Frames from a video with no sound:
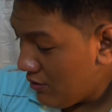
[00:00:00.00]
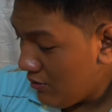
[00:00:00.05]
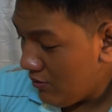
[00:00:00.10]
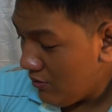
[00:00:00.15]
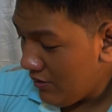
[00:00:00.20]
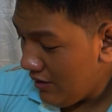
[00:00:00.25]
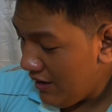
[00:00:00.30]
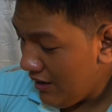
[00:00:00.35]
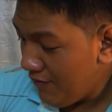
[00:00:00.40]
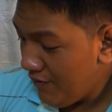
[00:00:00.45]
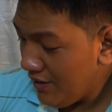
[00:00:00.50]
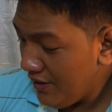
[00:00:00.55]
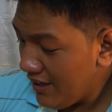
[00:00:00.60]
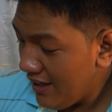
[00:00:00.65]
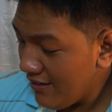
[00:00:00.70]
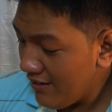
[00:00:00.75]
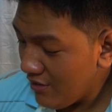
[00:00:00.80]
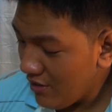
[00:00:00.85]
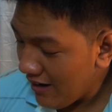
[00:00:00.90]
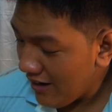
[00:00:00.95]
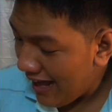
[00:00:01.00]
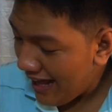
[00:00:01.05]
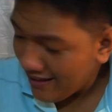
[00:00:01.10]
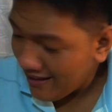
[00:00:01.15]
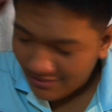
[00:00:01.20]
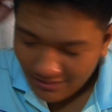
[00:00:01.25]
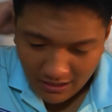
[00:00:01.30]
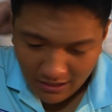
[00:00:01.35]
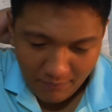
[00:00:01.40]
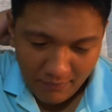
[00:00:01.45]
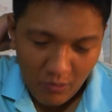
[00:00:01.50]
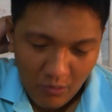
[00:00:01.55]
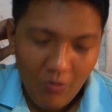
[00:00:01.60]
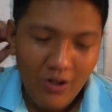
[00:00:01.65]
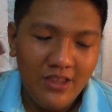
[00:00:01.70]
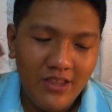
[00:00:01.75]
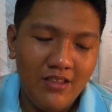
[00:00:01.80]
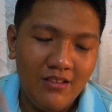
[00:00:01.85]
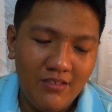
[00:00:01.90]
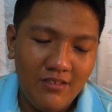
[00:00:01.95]
So if in case you're asking me
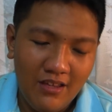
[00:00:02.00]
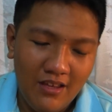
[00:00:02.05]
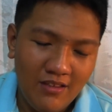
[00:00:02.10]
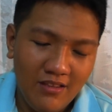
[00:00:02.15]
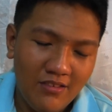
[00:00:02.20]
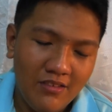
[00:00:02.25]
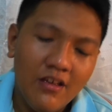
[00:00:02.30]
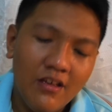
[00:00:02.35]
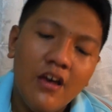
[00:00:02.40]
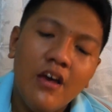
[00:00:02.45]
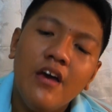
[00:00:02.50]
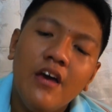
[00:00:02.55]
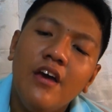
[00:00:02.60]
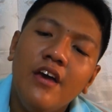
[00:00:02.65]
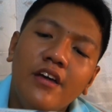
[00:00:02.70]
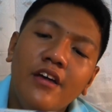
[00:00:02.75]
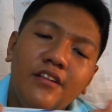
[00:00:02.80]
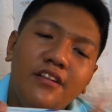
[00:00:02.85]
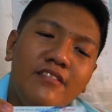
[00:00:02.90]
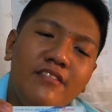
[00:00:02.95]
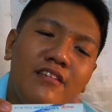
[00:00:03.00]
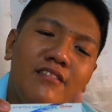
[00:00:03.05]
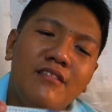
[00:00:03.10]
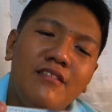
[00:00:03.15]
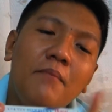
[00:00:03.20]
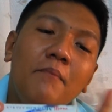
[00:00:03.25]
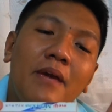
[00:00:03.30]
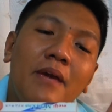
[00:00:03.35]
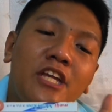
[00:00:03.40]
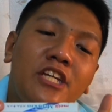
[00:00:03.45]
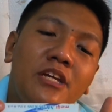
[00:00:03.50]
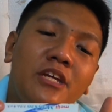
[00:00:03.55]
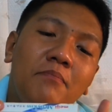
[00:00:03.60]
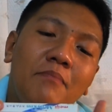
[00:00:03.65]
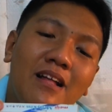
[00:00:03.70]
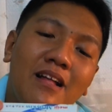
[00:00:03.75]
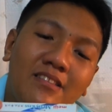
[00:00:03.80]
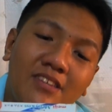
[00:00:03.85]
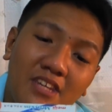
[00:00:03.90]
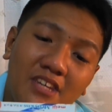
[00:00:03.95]
what this is, this is the Meiji
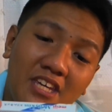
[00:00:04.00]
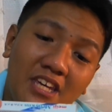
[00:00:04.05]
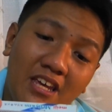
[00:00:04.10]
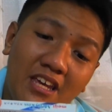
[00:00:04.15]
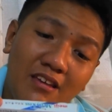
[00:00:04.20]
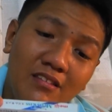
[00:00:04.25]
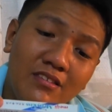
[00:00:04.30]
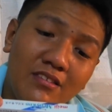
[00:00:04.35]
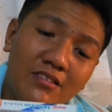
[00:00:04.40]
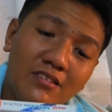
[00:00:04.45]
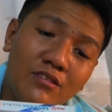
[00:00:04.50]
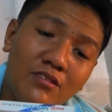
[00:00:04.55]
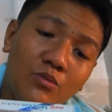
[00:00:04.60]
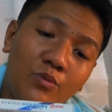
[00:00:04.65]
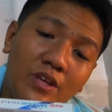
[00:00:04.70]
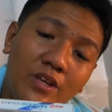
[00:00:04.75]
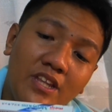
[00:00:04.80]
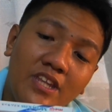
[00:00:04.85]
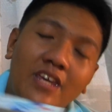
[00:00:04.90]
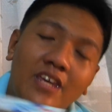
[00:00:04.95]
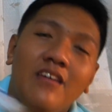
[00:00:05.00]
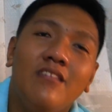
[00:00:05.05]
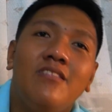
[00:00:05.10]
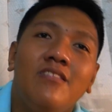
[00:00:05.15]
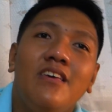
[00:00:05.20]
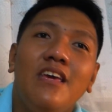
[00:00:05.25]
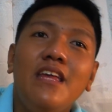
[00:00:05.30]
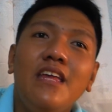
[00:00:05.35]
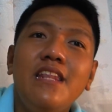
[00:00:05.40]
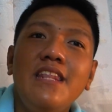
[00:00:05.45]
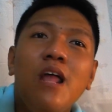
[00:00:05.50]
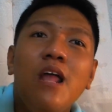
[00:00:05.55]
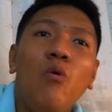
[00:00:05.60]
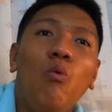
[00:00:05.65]
Melty Kiss Sweet Kiss in